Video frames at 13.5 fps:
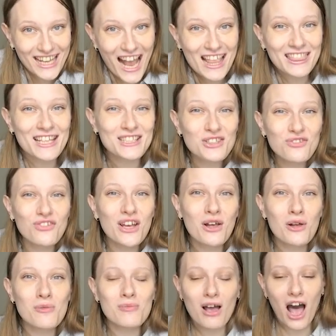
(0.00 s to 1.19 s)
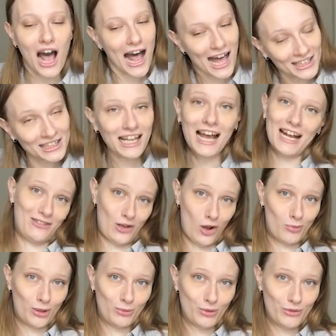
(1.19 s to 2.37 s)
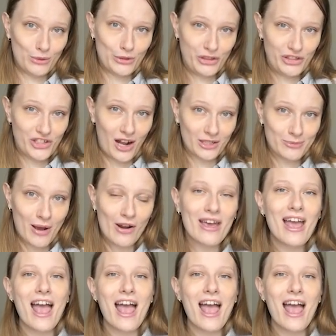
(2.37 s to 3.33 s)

And this film, unlike the Hallmark movies we just talked about,